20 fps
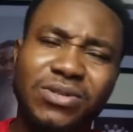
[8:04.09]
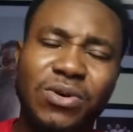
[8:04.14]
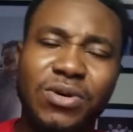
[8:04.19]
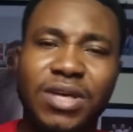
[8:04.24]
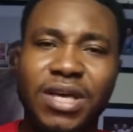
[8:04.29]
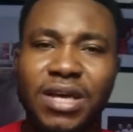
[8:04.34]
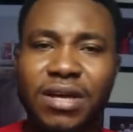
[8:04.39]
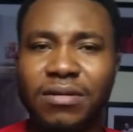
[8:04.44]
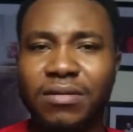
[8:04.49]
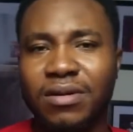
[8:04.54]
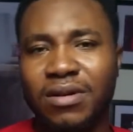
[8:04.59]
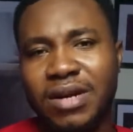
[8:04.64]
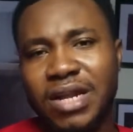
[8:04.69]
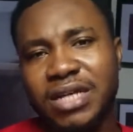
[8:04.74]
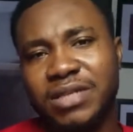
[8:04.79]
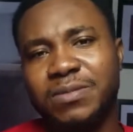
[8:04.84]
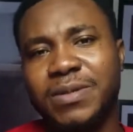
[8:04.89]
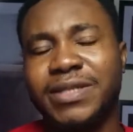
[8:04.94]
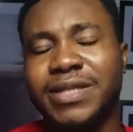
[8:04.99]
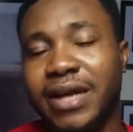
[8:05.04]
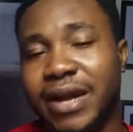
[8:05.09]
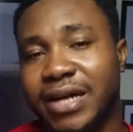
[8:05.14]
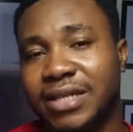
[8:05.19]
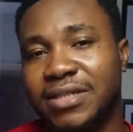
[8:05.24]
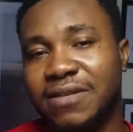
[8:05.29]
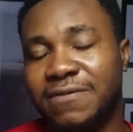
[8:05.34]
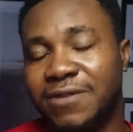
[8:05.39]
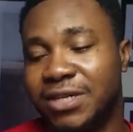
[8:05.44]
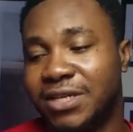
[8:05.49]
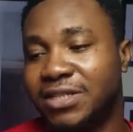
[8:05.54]
Okay, let's be
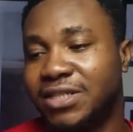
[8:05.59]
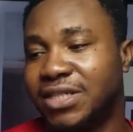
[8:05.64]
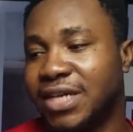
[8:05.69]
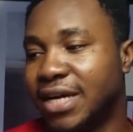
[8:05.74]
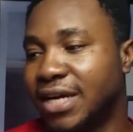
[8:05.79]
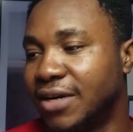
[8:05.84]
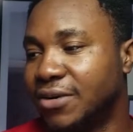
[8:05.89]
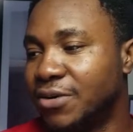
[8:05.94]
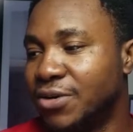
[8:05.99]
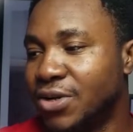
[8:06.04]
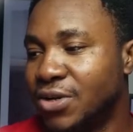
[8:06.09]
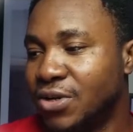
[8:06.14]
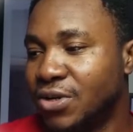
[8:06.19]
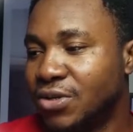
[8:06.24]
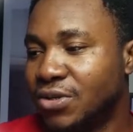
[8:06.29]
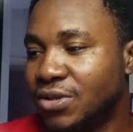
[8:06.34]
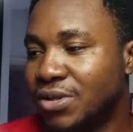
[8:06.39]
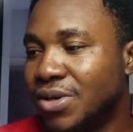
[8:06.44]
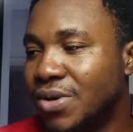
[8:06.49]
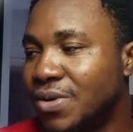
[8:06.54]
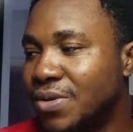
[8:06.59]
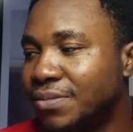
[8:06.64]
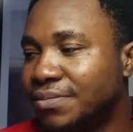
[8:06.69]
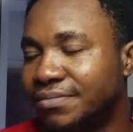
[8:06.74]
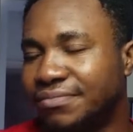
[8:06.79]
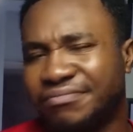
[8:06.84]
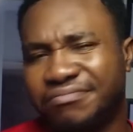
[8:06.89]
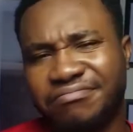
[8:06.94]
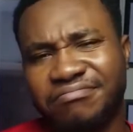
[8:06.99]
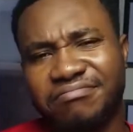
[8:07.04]
interactive on this channel. So
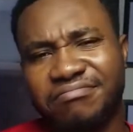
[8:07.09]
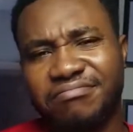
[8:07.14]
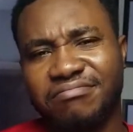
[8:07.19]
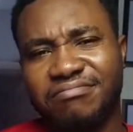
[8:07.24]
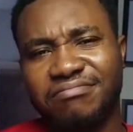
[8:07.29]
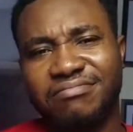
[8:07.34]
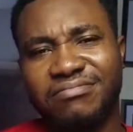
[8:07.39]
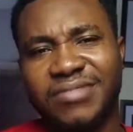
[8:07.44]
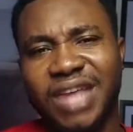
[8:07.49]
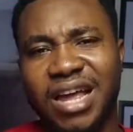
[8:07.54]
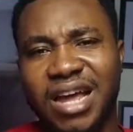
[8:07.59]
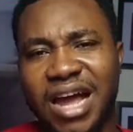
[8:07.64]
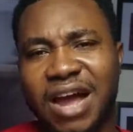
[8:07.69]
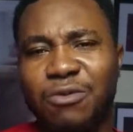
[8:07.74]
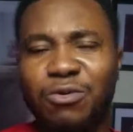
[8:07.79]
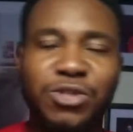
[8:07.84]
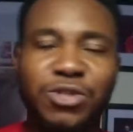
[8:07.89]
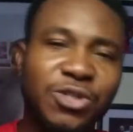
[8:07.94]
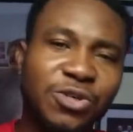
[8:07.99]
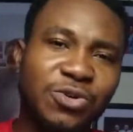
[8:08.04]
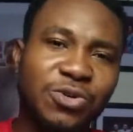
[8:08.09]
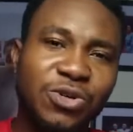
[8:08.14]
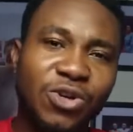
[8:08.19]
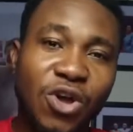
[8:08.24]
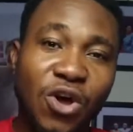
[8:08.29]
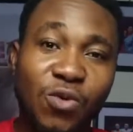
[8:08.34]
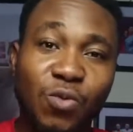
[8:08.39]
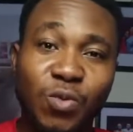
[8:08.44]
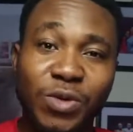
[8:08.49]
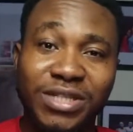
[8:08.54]
I wish you good
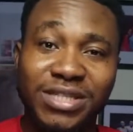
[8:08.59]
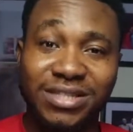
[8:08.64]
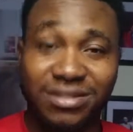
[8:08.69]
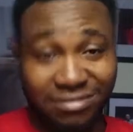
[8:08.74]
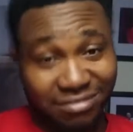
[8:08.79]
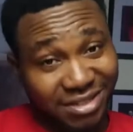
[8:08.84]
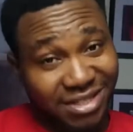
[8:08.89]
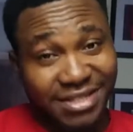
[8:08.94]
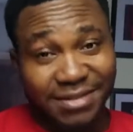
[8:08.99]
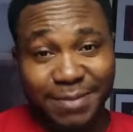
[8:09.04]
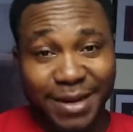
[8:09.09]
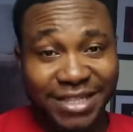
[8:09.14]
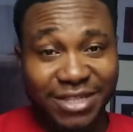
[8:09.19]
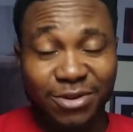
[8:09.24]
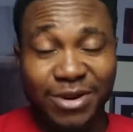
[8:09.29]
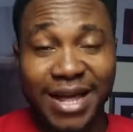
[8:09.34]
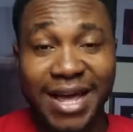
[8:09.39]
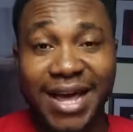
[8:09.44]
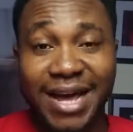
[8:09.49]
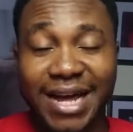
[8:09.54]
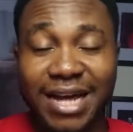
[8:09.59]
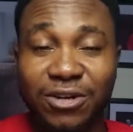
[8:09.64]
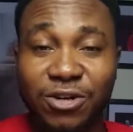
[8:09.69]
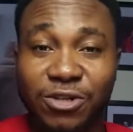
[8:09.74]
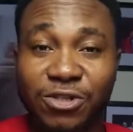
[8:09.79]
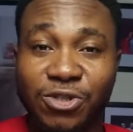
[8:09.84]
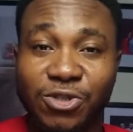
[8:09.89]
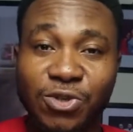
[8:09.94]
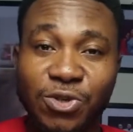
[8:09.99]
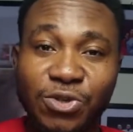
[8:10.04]
luck with this particular hack I
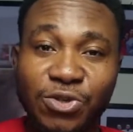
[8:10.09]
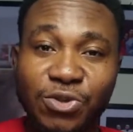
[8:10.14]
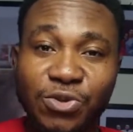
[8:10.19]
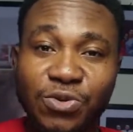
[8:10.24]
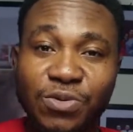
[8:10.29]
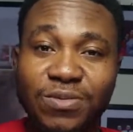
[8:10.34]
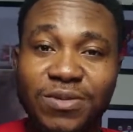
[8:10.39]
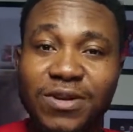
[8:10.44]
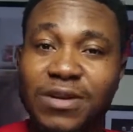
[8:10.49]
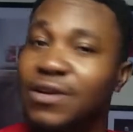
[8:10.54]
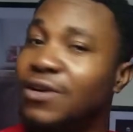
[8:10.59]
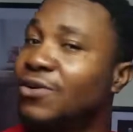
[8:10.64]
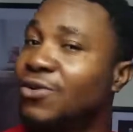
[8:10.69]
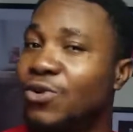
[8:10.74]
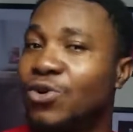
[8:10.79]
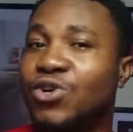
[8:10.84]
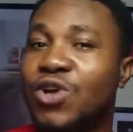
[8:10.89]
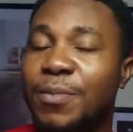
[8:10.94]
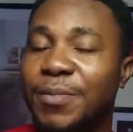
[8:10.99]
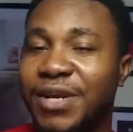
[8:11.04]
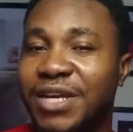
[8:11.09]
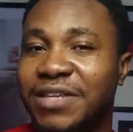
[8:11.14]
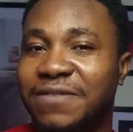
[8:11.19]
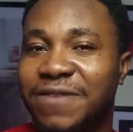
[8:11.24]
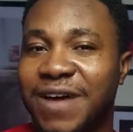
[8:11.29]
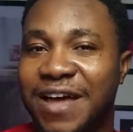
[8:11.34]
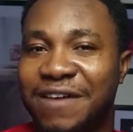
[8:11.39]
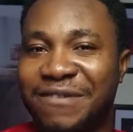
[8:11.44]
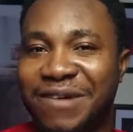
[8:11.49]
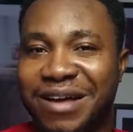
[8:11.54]
just showed you. Go dominate
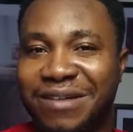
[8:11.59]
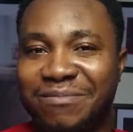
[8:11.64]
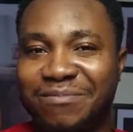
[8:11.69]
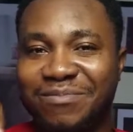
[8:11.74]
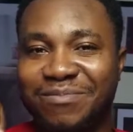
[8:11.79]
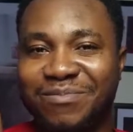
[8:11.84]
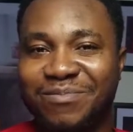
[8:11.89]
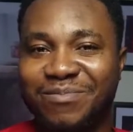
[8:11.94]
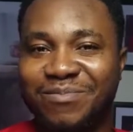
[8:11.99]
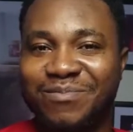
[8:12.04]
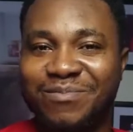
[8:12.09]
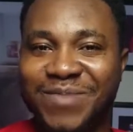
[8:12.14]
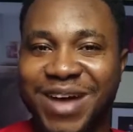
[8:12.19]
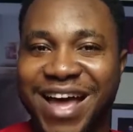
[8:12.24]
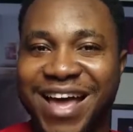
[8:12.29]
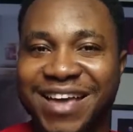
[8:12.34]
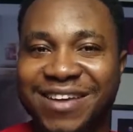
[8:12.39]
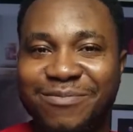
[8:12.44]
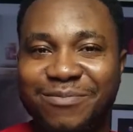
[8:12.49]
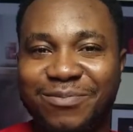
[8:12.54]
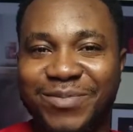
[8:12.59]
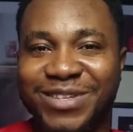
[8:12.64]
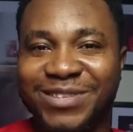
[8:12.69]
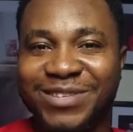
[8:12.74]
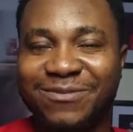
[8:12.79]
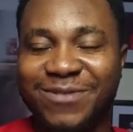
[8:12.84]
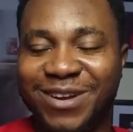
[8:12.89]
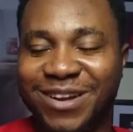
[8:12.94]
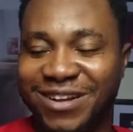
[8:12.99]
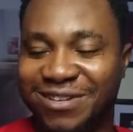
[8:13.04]
Fiverr. Bye. Peace
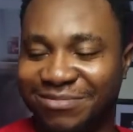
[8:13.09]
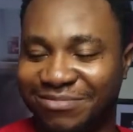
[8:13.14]
for now.